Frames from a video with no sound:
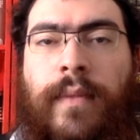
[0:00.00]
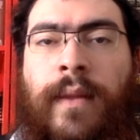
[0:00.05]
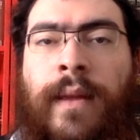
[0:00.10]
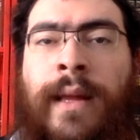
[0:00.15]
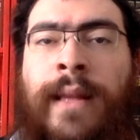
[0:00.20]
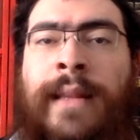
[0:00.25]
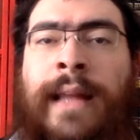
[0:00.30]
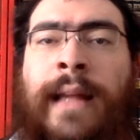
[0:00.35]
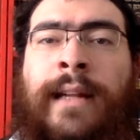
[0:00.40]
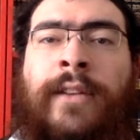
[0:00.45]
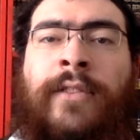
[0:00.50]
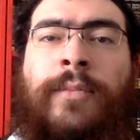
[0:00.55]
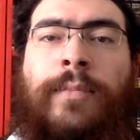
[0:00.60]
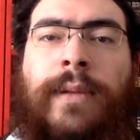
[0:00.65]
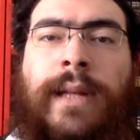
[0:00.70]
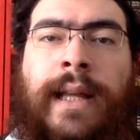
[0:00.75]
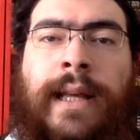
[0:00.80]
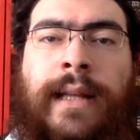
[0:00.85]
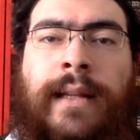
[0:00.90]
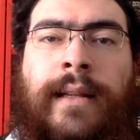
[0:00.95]
And that
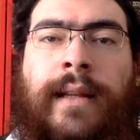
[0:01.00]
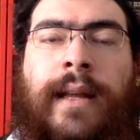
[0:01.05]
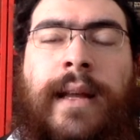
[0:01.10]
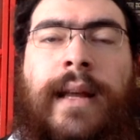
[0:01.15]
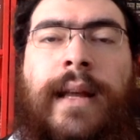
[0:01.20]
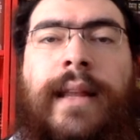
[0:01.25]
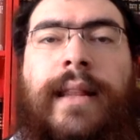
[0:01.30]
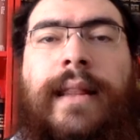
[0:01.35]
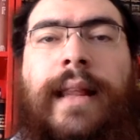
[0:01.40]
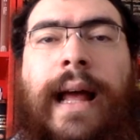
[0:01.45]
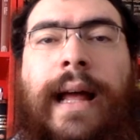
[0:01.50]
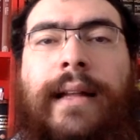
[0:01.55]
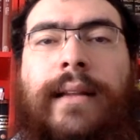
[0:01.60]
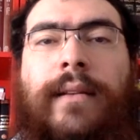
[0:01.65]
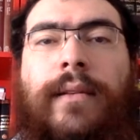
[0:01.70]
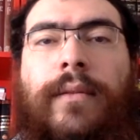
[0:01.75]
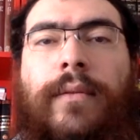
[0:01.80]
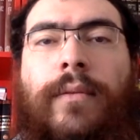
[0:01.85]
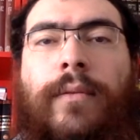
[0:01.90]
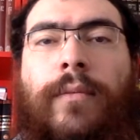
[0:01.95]
explained that
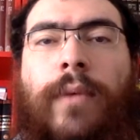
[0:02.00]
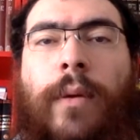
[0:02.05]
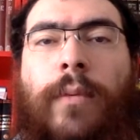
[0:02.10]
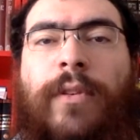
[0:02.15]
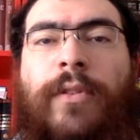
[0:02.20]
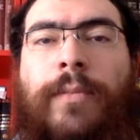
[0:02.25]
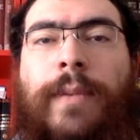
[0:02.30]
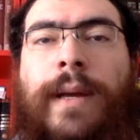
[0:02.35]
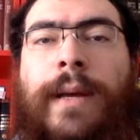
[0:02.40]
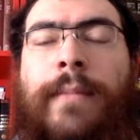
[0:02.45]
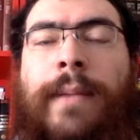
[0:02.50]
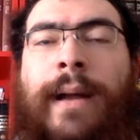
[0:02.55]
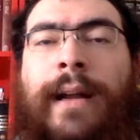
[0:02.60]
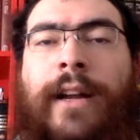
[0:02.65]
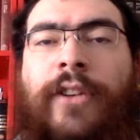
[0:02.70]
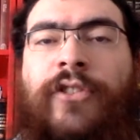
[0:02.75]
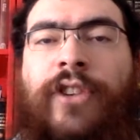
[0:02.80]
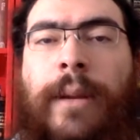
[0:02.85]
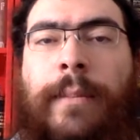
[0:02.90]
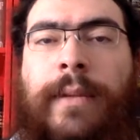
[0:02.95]
when we speak about
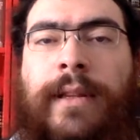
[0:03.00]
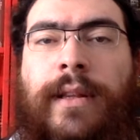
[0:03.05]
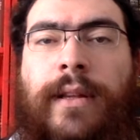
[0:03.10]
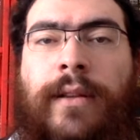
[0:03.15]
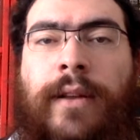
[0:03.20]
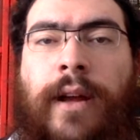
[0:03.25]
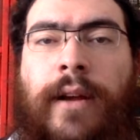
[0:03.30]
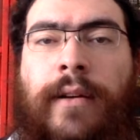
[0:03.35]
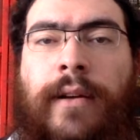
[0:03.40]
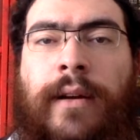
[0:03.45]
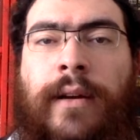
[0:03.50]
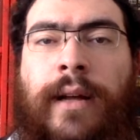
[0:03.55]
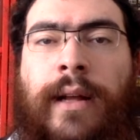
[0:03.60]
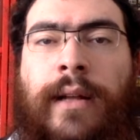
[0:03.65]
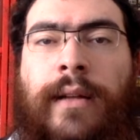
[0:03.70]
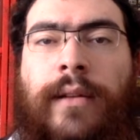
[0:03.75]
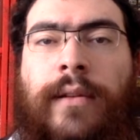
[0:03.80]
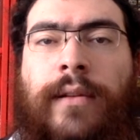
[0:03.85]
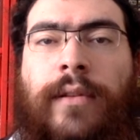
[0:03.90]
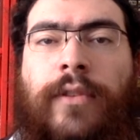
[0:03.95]
Hashem in the Torah
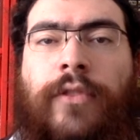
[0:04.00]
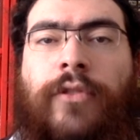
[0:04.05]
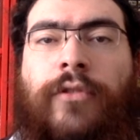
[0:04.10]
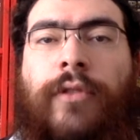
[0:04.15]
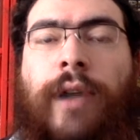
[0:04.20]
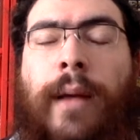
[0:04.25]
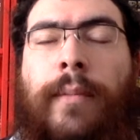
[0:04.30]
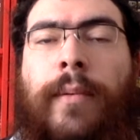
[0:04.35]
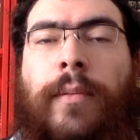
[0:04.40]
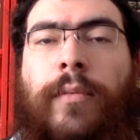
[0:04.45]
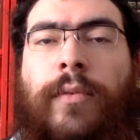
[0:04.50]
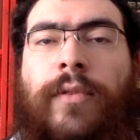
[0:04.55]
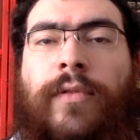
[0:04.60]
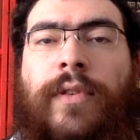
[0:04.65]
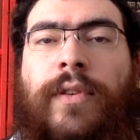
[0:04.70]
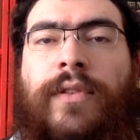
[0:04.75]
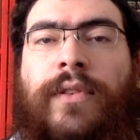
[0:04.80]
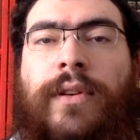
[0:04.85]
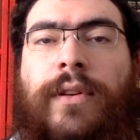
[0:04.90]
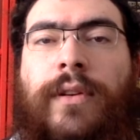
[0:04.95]
and describe him with
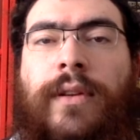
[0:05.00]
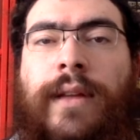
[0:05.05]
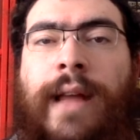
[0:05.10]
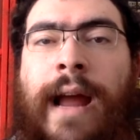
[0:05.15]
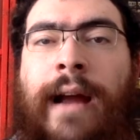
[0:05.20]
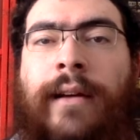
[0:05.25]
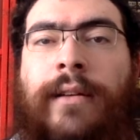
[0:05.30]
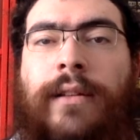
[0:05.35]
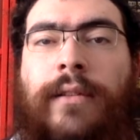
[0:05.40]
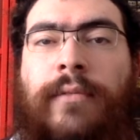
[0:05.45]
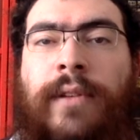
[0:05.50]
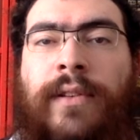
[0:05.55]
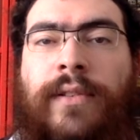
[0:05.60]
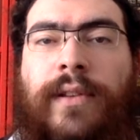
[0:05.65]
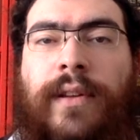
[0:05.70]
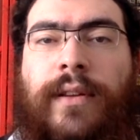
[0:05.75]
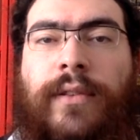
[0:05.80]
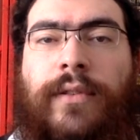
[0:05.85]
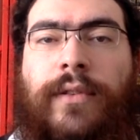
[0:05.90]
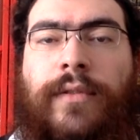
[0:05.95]
physical
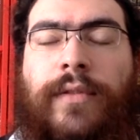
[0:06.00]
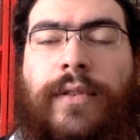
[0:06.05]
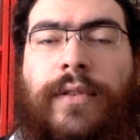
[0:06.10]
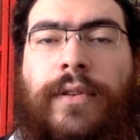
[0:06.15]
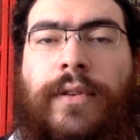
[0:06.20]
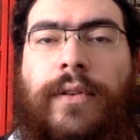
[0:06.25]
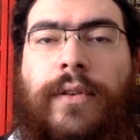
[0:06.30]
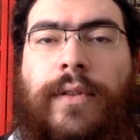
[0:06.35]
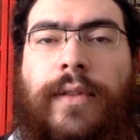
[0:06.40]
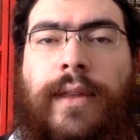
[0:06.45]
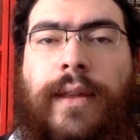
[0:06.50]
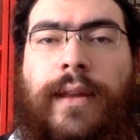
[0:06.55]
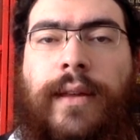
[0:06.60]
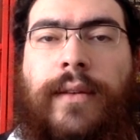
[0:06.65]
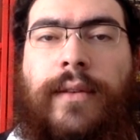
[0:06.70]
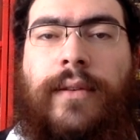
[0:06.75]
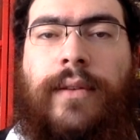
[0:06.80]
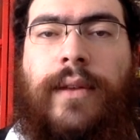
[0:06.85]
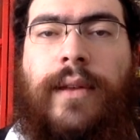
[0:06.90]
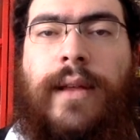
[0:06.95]
characteristics or physical
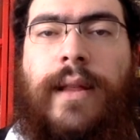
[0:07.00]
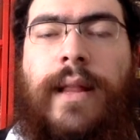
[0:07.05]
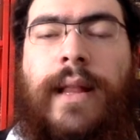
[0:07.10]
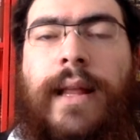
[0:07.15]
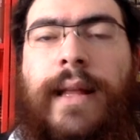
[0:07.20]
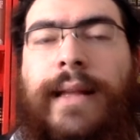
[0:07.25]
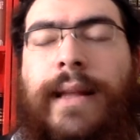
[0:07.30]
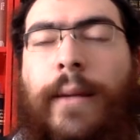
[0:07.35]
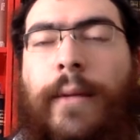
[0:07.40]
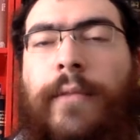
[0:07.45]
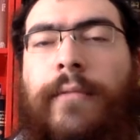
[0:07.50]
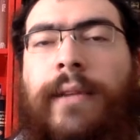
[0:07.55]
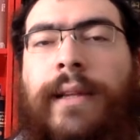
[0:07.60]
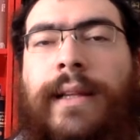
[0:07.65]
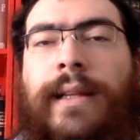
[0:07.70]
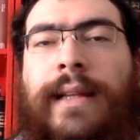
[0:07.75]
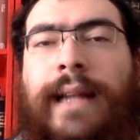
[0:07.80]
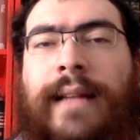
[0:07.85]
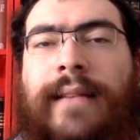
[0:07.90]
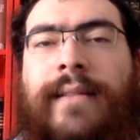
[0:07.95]
things, that we're
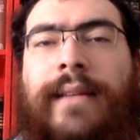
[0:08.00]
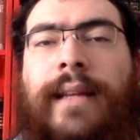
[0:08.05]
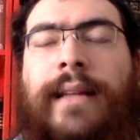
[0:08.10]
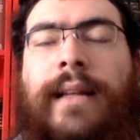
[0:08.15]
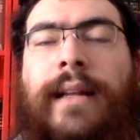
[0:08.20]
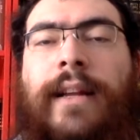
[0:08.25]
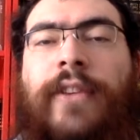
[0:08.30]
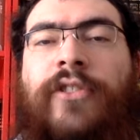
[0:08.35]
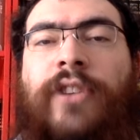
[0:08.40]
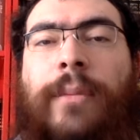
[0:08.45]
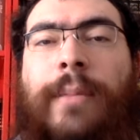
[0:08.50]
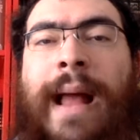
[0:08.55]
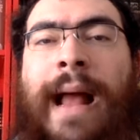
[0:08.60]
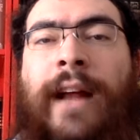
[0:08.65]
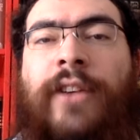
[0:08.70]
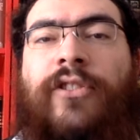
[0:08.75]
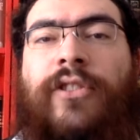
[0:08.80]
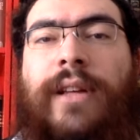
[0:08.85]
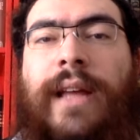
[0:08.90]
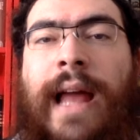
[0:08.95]
really not saying that Hashem
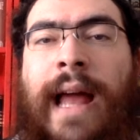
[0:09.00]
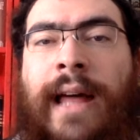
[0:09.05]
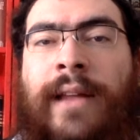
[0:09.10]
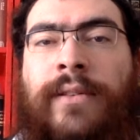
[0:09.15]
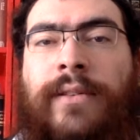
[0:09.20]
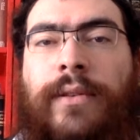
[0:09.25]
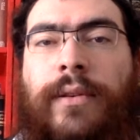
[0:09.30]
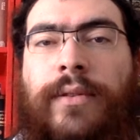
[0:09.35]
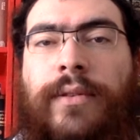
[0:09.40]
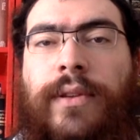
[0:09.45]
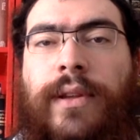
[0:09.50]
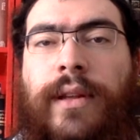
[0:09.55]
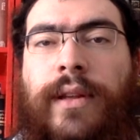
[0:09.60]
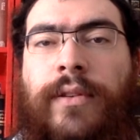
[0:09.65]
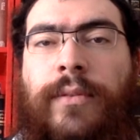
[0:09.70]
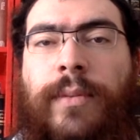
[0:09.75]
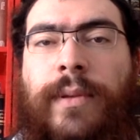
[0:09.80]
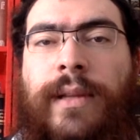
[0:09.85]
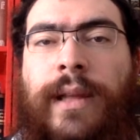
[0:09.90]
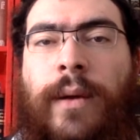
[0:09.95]
actually has those
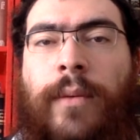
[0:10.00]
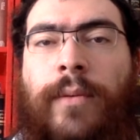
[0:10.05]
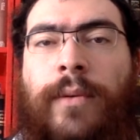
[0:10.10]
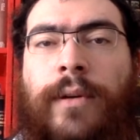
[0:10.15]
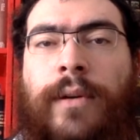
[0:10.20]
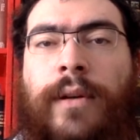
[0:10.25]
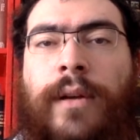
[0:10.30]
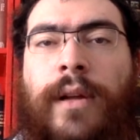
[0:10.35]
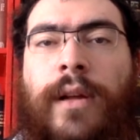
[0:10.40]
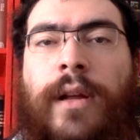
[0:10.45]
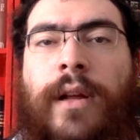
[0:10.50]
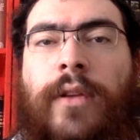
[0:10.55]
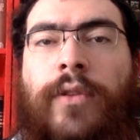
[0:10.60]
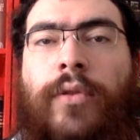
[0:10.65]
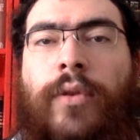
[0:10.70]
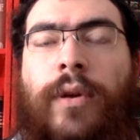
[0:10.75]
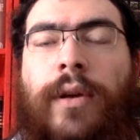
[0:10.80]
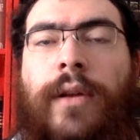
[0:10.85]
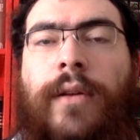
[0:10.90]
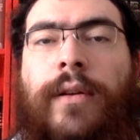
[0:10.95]
things, but that we're
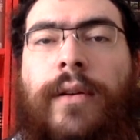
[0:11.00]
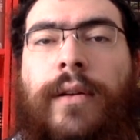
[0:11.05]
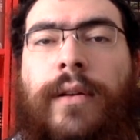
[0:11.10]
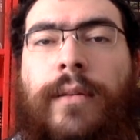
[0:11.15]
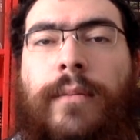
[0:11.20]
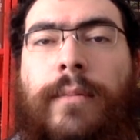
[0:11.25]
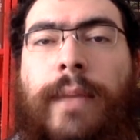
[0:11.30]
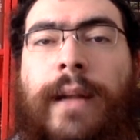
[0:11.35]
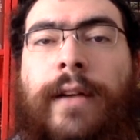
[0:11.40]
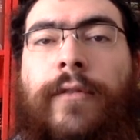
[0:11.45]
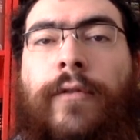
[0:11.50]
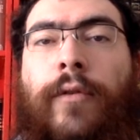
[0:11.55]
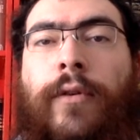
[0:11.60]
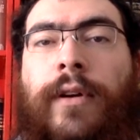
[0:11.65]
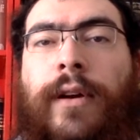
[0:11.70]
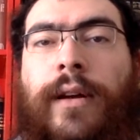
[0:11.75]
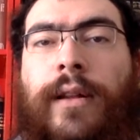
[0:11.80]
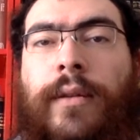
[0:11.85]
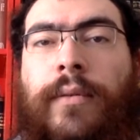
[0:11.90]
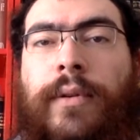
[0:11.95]
talking
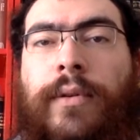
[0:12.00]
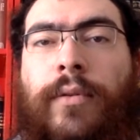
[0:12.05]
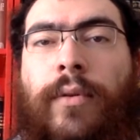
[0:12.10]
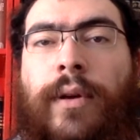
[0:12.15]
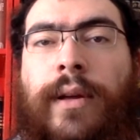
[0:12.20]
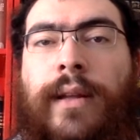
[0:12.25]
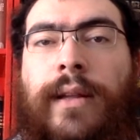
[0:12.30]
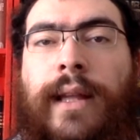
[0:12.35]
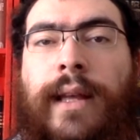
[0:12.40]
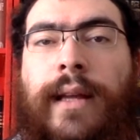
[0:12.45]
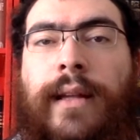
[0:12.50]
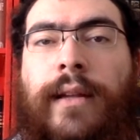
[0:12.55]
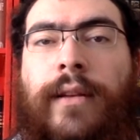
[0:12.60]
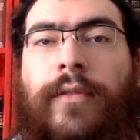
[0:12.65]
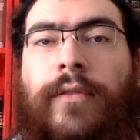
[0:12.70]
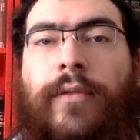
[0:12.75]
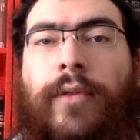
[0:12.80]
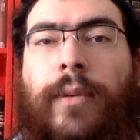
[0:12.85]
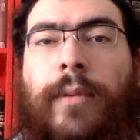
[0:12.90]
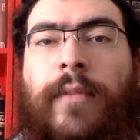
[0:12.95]
metaphorically. We're talking like in the
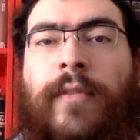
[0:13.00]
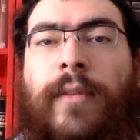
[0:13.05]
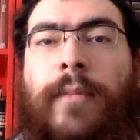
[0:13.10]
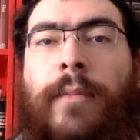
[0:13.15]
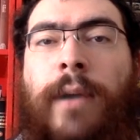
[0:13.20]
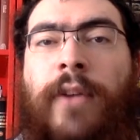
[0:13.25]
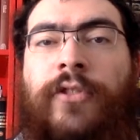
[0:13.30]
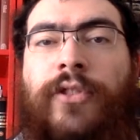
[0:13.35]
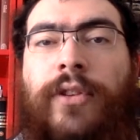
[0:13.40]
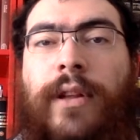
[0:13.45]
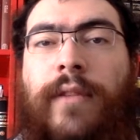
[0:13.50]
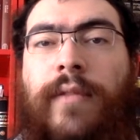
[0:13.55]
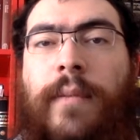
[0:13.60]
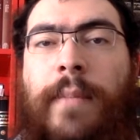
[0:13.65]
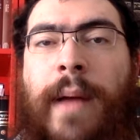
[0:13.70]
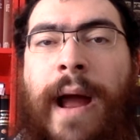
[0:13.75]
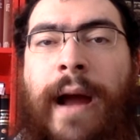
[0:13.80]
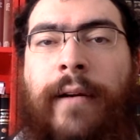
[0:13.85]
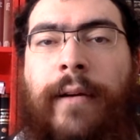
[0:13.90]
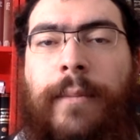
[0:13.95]
form of a mashal, of a
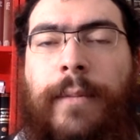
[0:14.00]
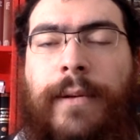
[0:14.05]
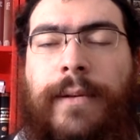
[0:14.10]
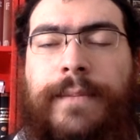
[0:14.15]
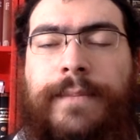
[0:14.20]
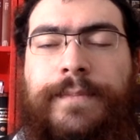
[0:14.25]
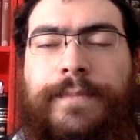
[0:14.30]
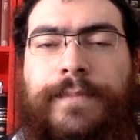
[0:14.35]
parable.